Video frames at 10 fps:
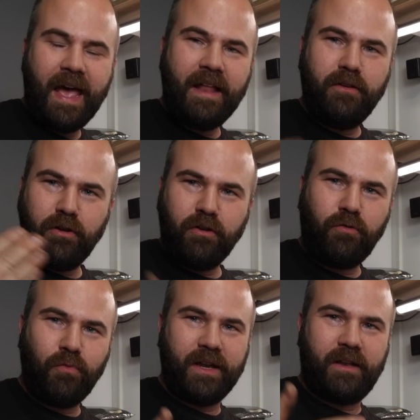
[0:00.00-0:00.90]
And
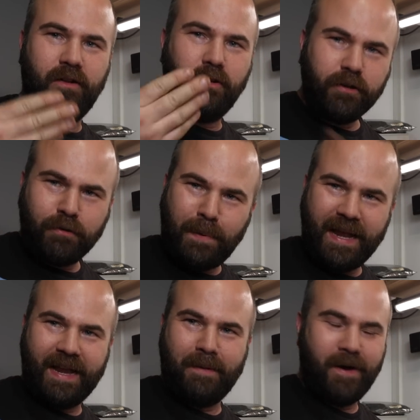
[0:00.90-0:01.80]
just with not
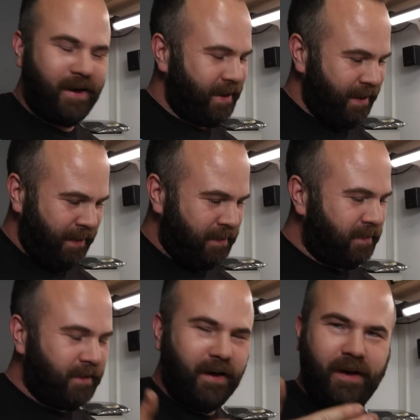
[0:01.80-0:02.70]
spending money,
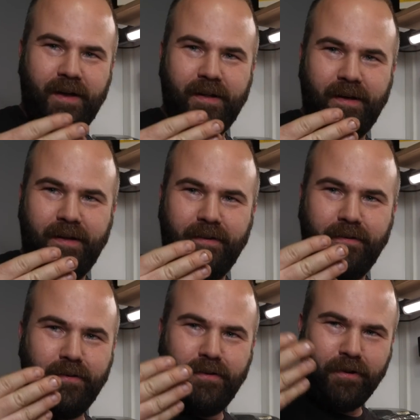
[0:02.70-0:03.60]
uh,
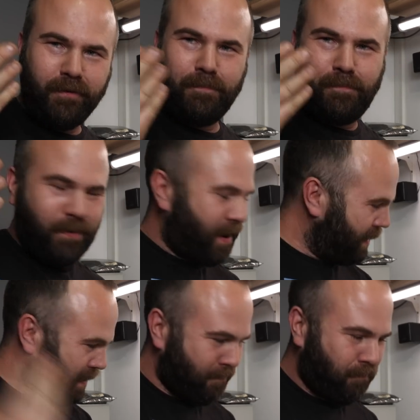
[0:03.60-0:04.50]
not
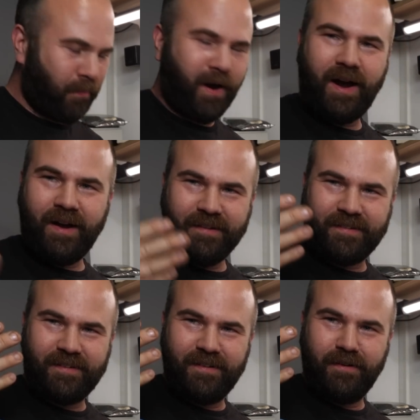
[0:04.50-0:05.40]
buying
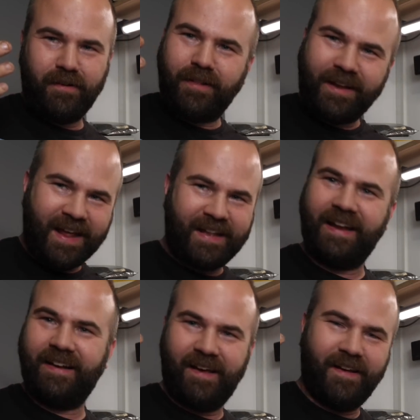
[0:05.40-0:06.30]
parts, not
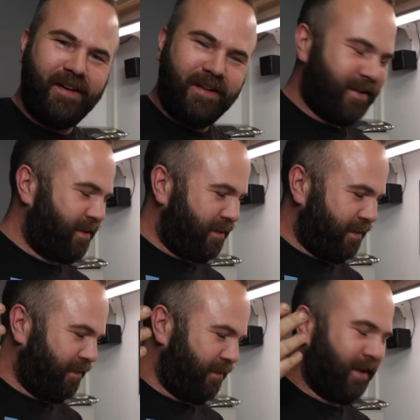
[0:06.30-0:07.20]
getting the, the,
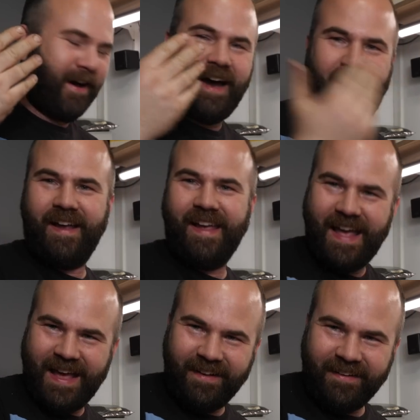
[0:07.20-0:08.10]
the, the
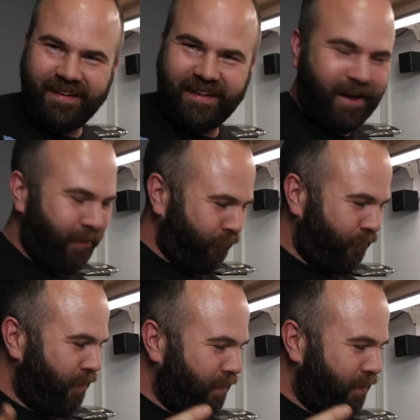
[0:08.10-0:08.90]
high-end stuff,